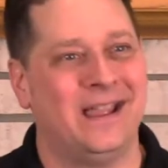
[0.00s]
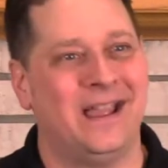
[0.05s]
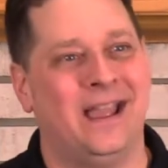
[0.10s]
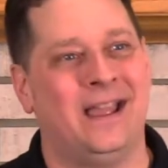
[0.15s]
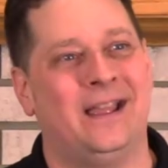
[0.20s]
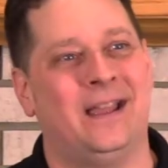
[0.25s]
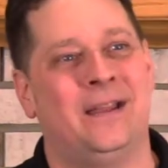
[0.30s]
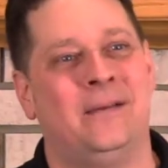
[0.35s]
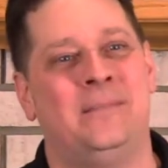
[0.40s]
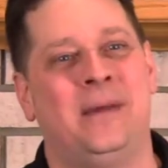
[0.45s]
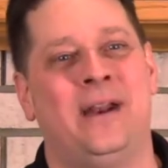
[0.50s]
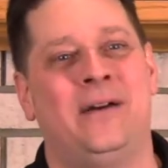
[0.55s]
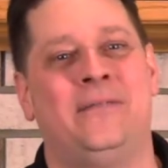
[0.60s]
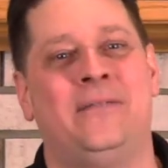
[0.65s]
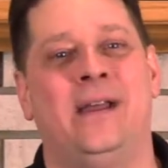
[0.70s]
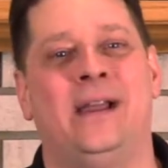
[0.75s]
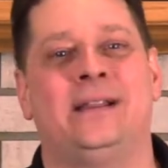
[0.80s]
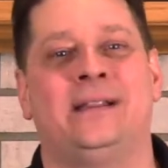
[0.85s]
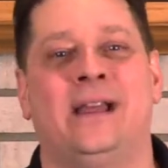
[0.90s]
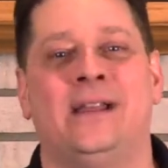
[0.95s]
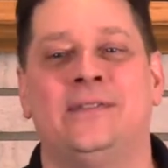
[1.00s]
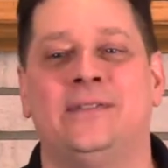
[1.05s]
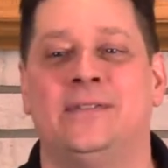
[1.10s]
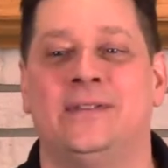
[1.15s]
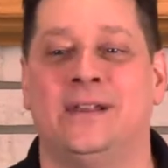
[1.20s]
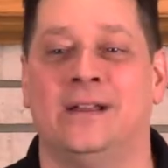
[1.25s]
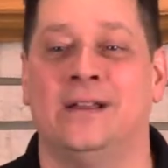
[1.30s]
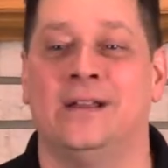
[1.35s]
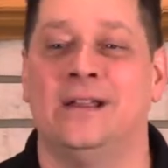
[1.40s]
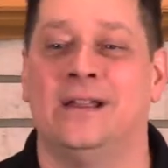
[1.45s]
As a matter of fact, that's
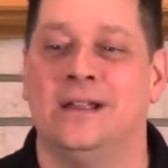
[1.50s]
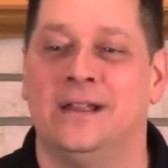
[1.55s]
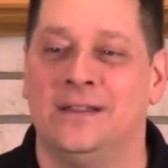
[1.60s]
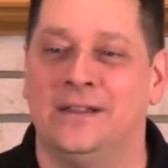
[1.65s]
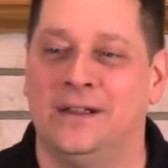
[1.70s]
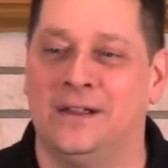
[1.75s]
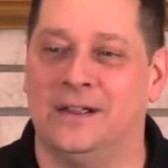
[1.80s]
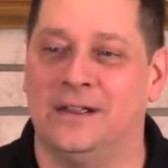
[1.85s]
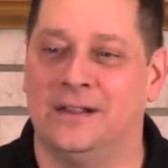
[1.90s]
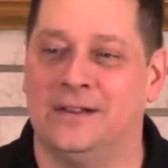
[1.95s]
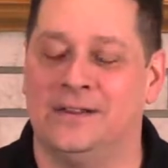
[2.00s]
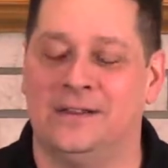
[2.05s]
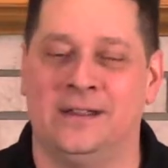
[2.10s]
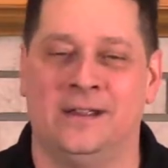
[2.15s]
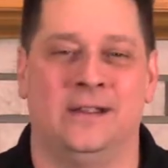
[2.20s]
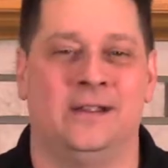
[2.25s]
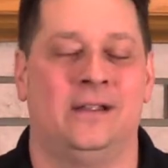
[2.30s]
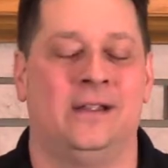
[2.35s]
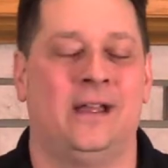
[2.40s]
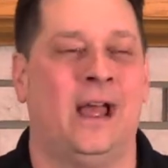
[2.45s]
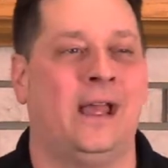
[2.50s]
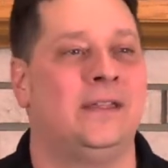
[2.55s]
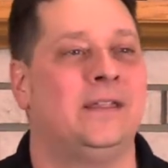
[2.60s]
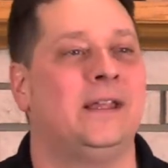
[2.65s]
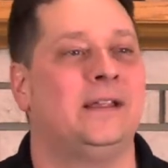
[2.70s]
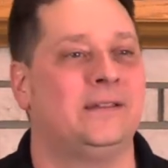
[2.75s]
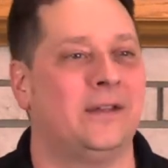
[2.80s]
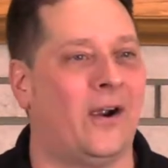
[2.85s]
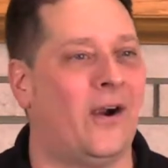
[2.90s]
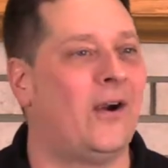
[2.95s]
the, the, the, I
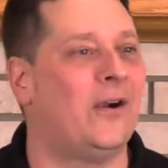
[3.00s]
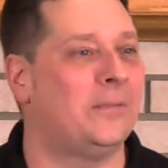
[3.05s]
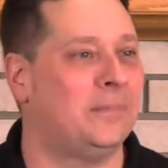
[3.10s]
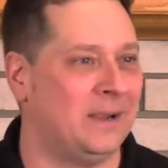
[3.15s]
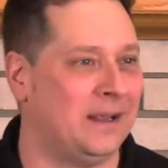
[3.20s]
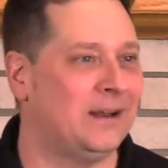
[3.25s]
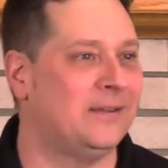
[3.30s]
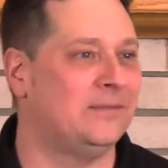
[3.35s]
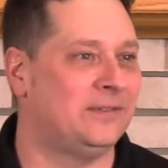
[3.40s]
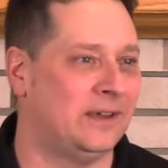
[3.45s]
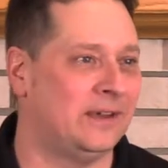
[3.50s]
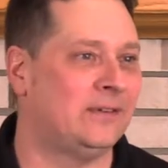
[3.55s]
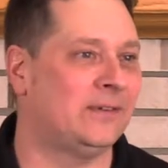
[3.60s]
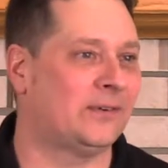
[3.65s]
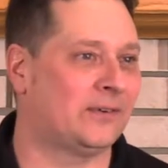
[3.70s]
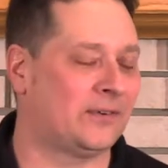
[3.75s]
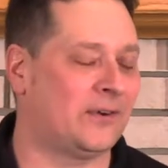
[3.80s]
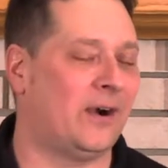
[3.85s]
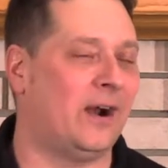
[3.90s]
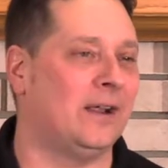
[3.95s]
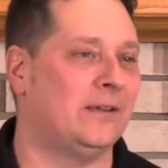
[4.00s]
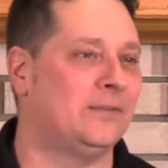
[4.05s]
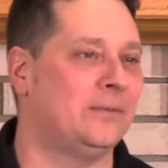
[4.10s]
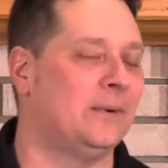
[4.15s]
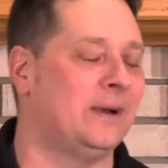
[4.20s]
think, the heartbeat of Jesus Christ.